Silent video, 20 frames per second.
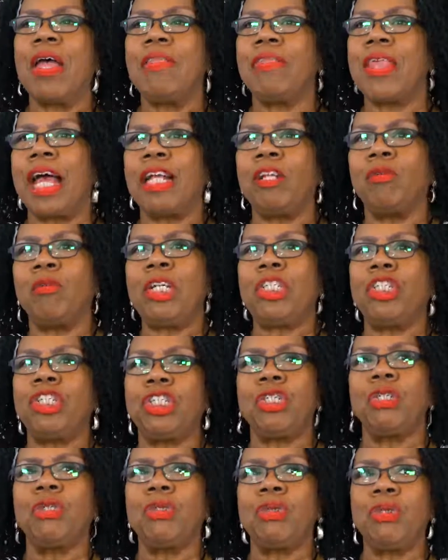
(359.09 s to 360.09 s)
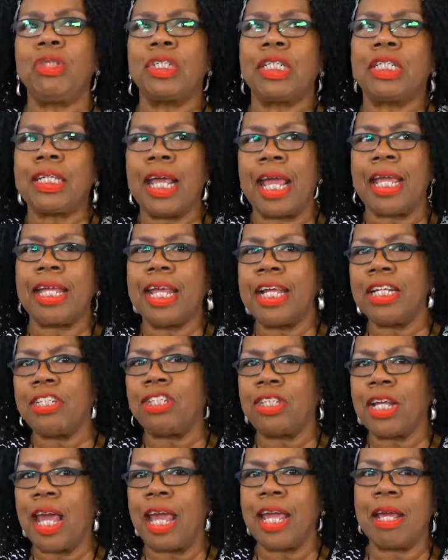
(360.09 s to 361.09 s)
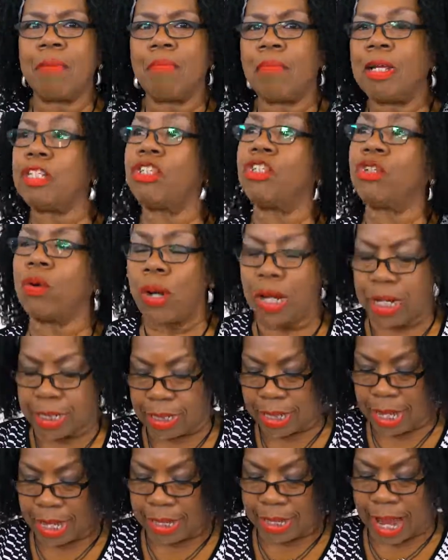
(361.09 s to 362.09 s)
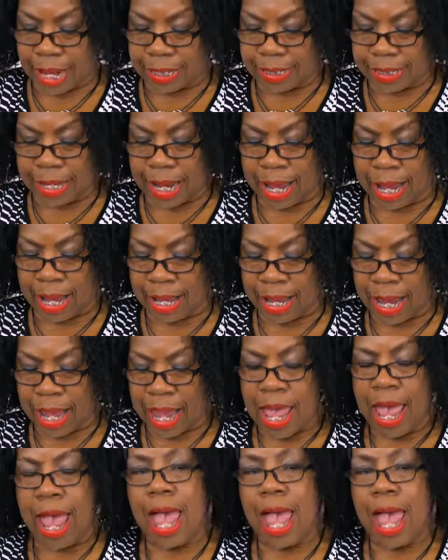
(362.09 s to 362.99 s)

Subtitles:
that we choose to take each day and be joyous in that day.